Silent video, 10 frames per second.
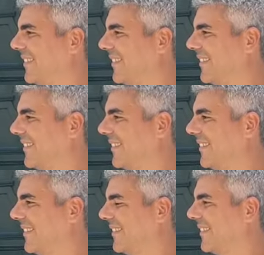
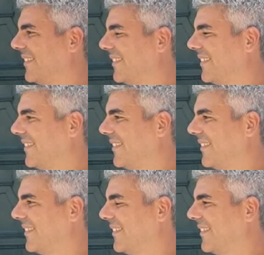
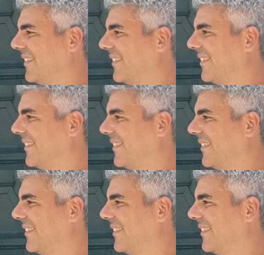
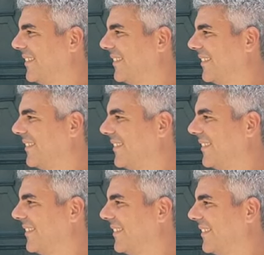
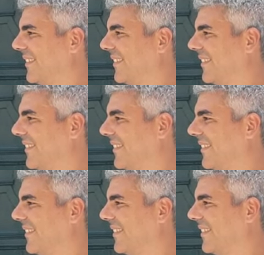
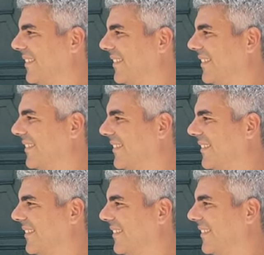
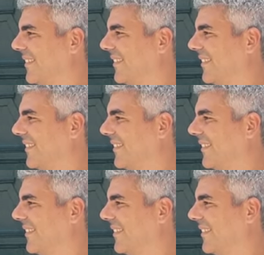This person isn't speaking.